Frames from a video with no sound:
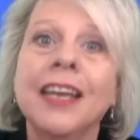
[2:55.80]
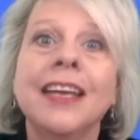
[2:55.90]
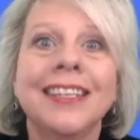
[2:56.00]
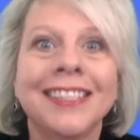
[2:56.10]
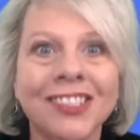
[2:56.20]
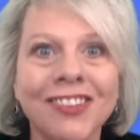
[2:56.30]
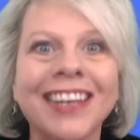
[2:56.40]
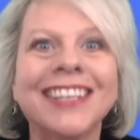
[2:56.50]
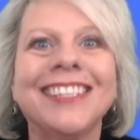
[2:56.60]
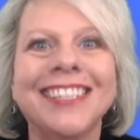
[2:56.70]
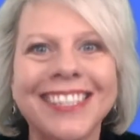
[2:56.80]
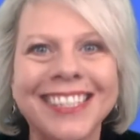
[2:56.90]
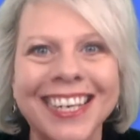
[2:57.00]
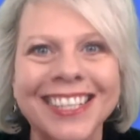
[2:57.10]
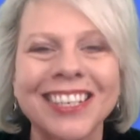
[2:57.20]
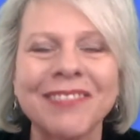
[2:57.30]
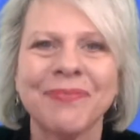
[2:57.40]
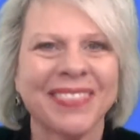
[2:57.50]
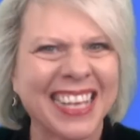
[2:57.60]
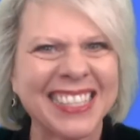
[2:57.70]
strategy session.
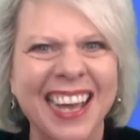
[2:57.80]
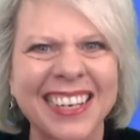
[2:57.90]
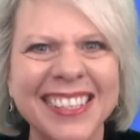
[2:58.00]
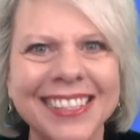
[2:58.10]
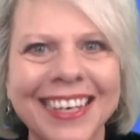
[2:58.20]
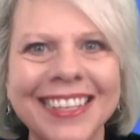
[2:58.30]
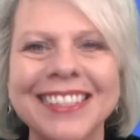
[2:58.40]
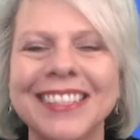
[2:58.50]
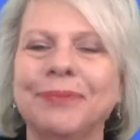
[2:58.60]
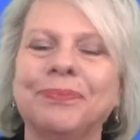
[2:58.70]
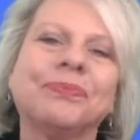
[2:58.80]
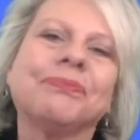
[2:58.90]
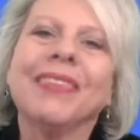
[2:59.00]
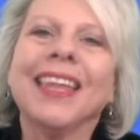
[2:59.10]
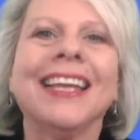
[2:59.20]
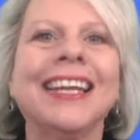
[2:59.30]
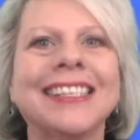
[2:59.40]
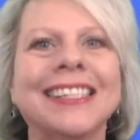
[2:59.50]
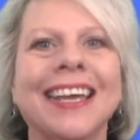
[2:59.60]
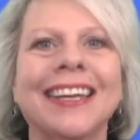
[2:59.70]
That's hard to say, isn't it?
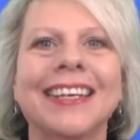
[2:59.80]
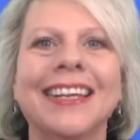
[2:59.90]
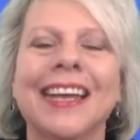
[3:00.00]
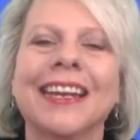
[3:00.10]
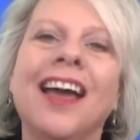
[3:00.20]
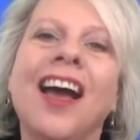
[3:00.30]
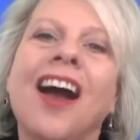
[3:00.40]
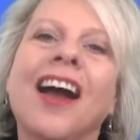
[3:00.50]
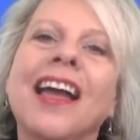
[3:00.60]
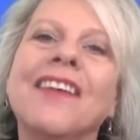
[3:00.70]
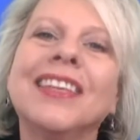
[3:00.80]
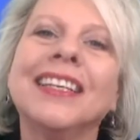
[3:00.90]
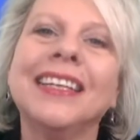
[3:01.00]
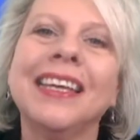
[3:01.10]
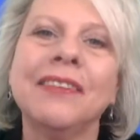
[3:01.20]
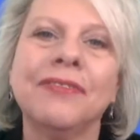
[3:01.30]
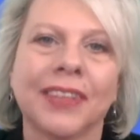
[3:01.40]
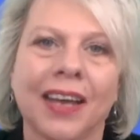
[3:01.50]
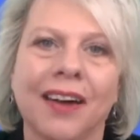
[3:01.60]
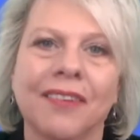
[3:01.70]
Let's say it again. I have the Live
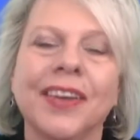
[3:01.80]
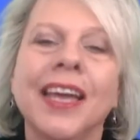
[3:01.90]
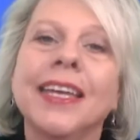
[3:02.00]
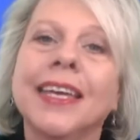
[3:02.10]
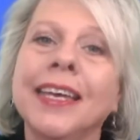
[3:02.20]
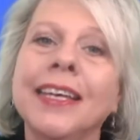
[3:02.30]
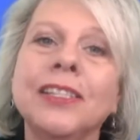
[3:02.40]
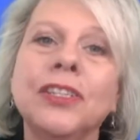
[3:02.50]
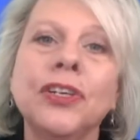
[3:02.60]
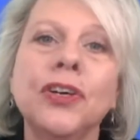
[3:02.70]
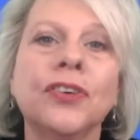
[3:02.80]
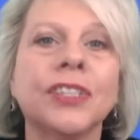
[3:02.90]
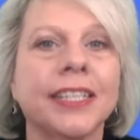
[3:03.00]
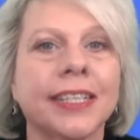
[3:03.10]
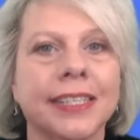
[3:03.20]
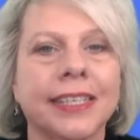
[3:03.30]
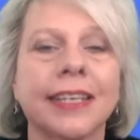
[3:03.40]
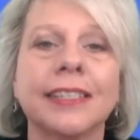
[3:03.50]
Love Keys to Your Success